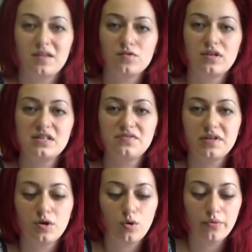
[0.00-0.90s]
today's
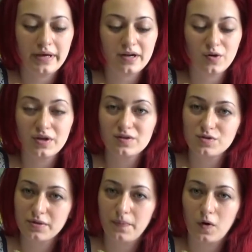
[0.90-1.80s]
video we are going to
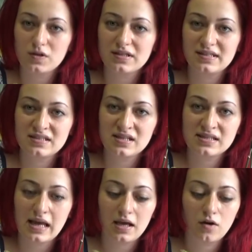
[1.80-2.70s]
repot this
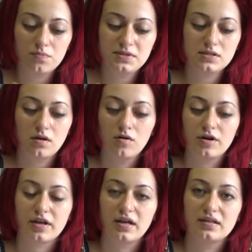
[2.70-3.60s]
Psychopsis
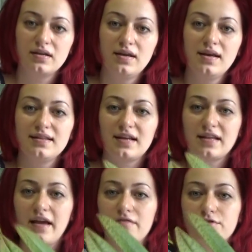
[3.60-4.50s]
orchid that I
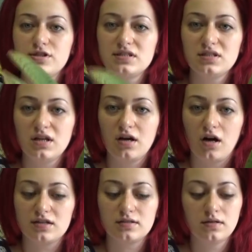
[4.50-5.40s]
have recently
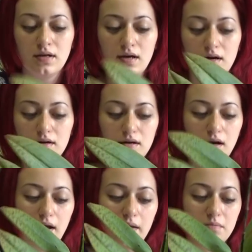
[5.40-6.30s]
got.
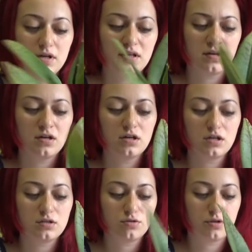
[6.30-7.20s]
I am in a
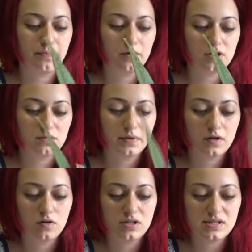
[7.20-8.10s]
hurry to repot it
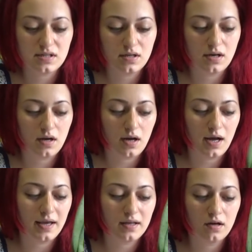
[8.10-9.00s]
because
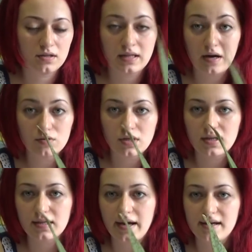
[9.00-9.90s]
I doubt
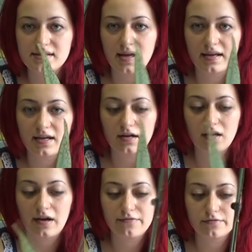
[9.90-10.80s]
it has any
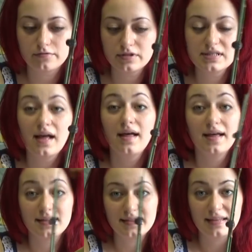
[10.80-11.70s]
alive roots.
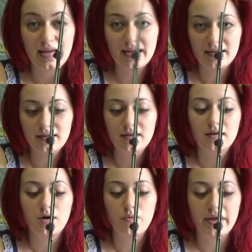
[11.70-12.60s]
Then
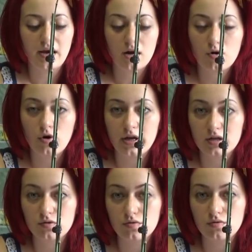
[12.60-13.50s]
we are
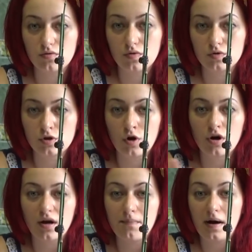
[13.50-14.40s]
going to
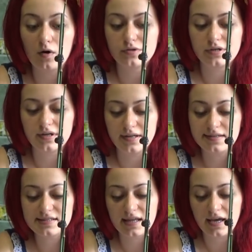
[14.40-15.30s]
talk about
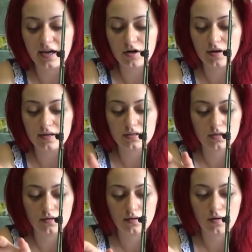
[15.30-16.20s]
its care and
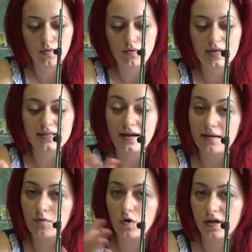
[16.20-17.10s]
what I
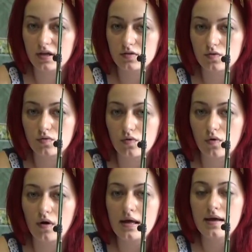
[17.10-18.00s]
am going
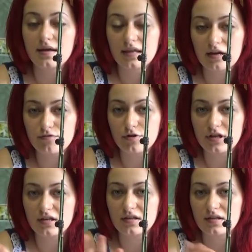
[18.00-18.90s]
to care for
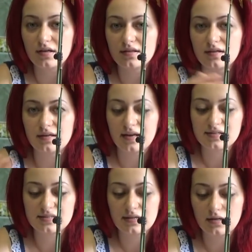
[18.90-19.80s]
it in the
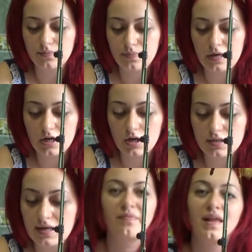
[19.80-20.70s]
next period.
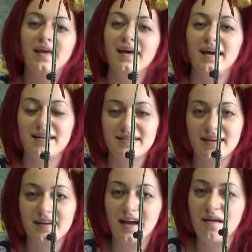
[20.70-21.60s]
And
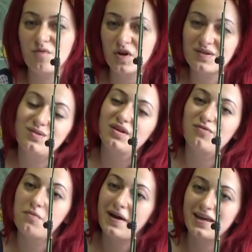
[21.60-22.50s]
then I'm going to
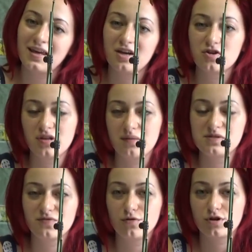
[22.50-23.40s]
give you my care
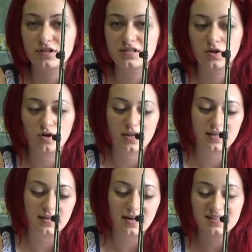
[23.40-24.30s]
tips for this
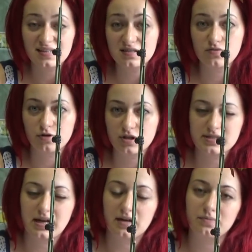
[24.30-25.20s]
orchid, at least for the
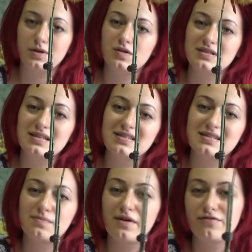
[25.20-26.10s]
start, because this
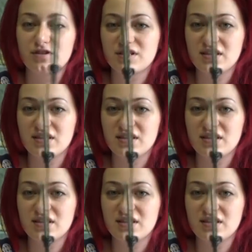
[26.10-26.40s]
is my first